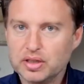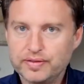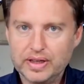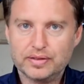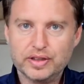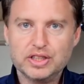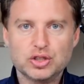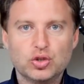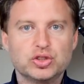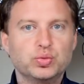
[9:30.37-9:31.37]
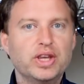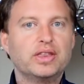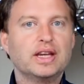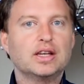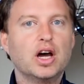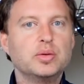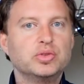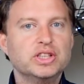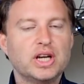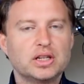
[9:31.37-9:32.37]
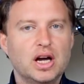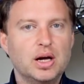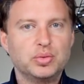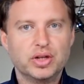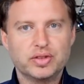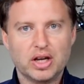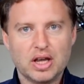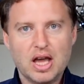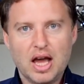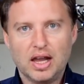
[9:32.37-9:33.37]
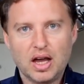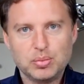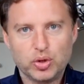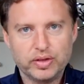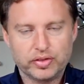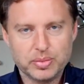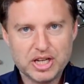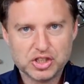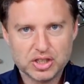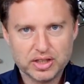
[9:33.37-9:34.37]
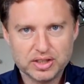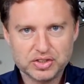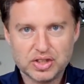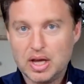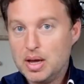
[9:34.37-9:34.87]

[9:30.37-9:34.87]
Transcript: feel free to go to rethinklibrary.com, where I've got a lot more information on this.